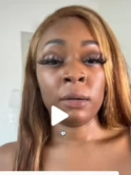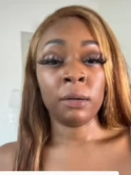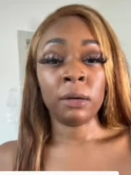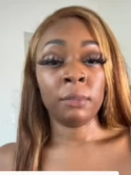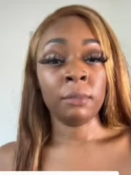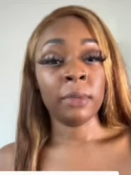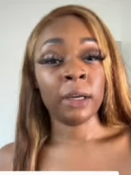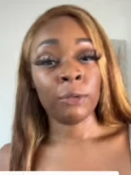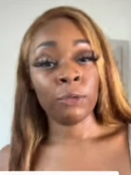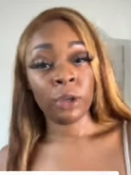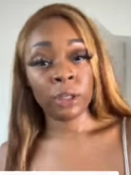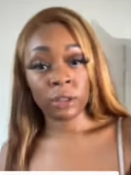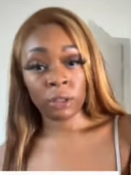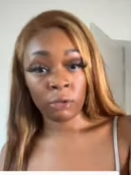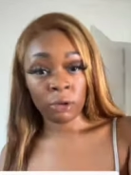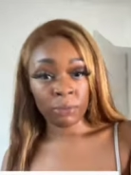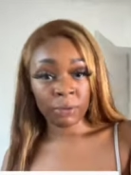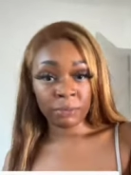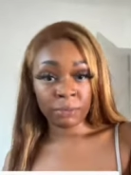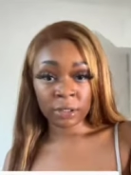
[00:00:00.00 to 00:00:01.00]
Um, we,
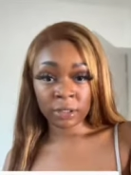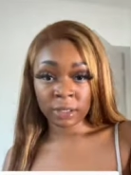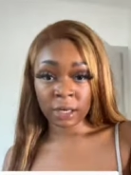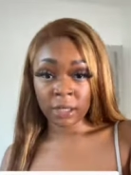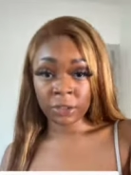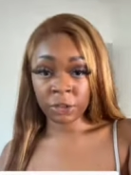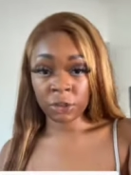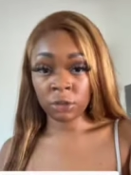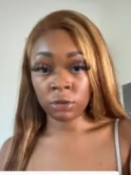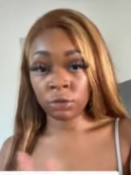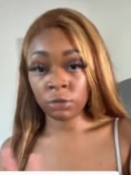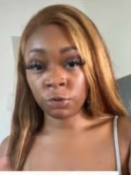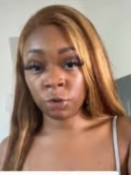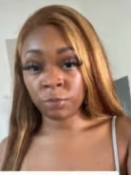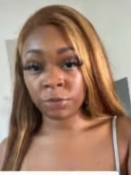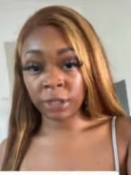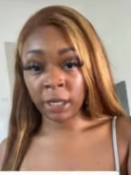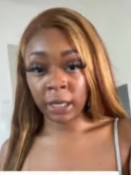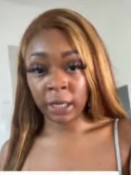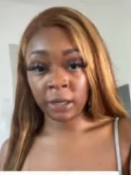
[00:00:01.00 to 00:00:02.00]
so we pretty much got into a little
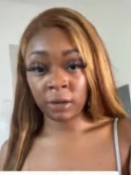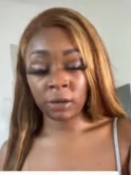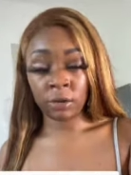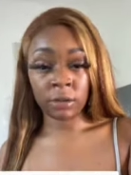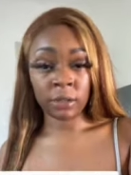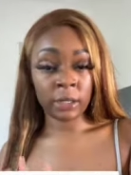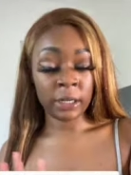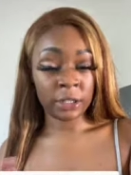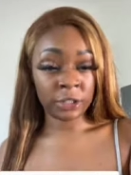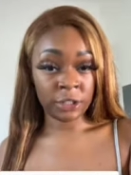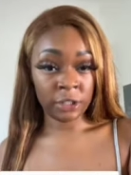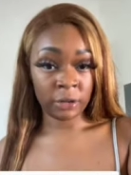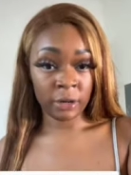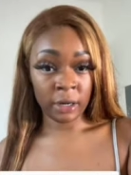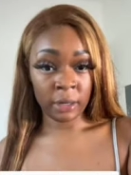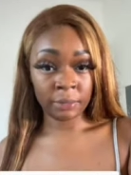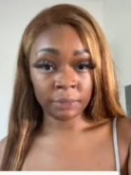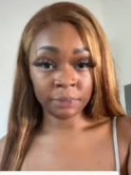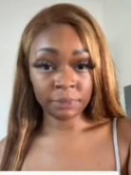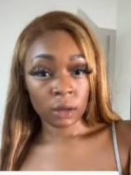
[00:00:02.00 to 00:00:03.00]
group chat on
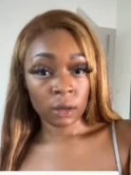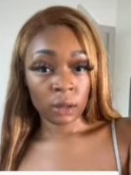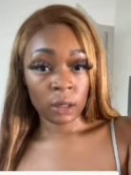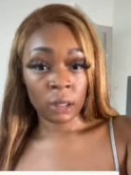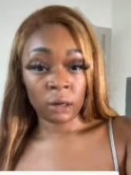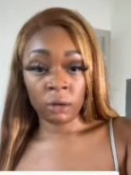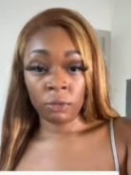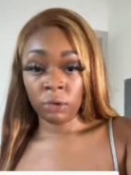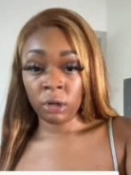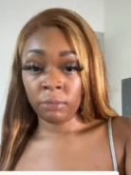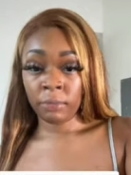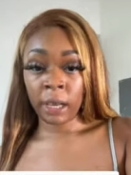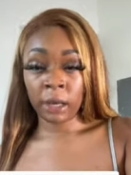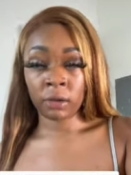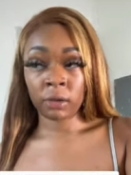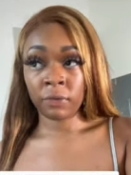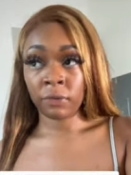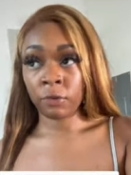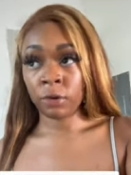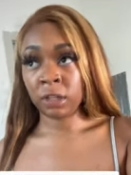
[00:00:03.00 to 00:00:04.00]
Instagram and it went back
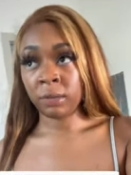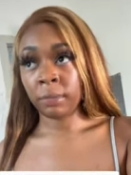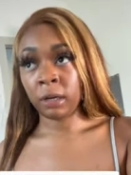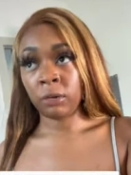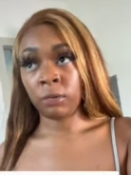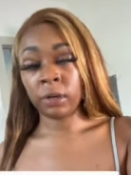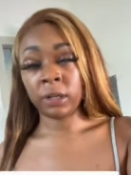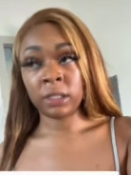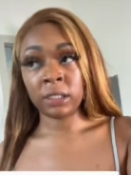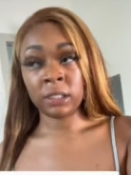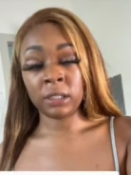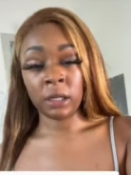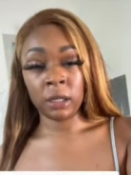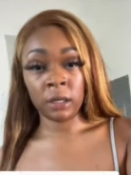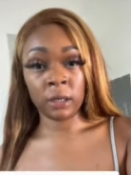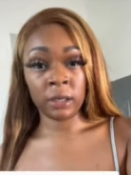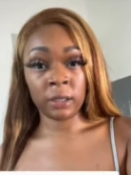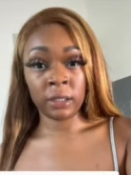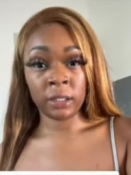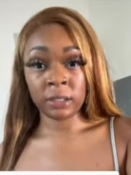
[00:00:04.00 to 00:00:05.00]
and forth about what he's
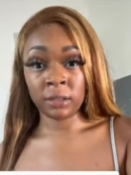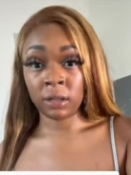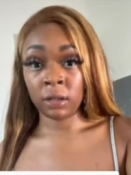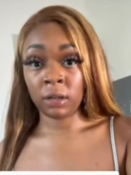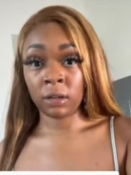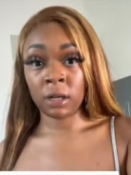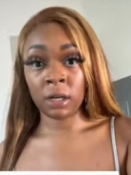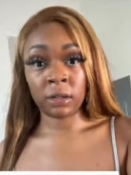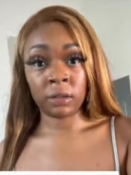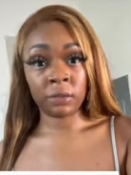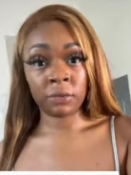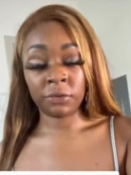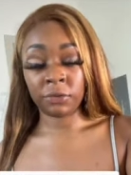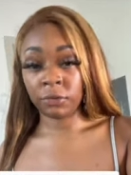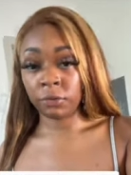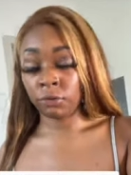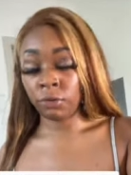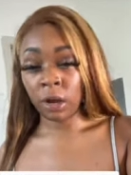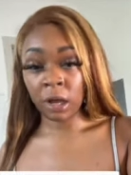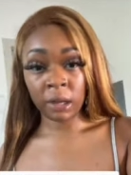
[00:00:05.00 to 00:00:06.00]
done. He's done a lot of
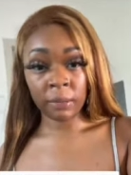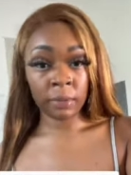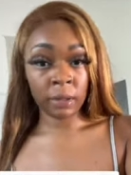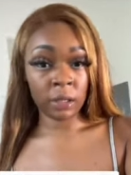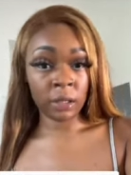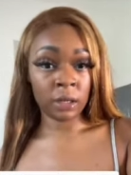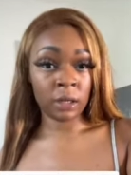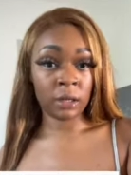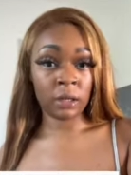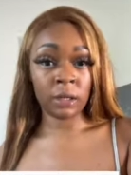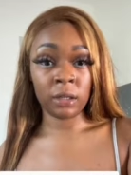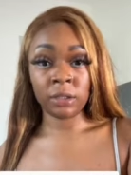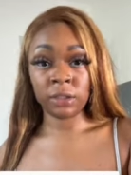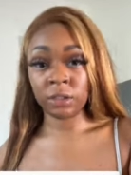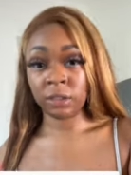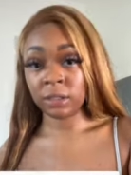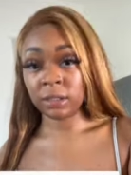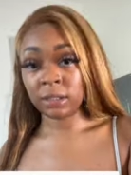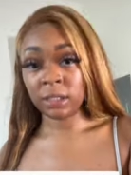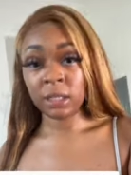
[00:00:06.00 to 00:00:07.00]
robbing and
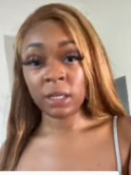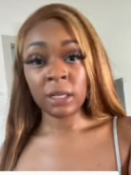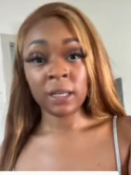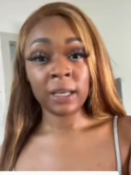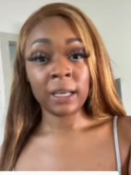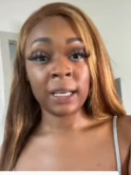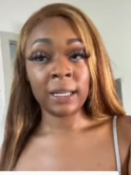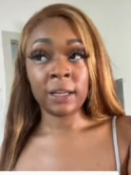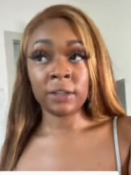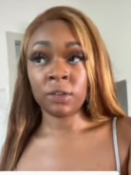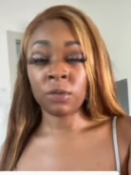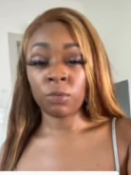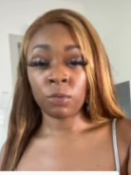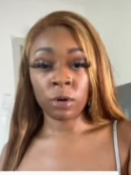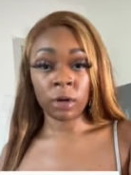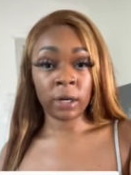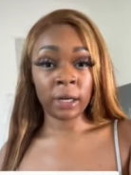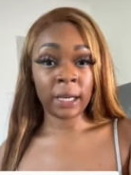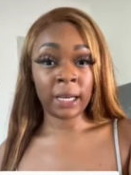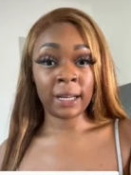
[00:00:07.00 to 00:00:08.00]
just, he doesn't
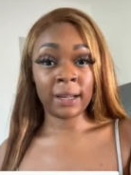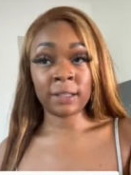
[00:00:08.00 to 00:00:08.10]
work.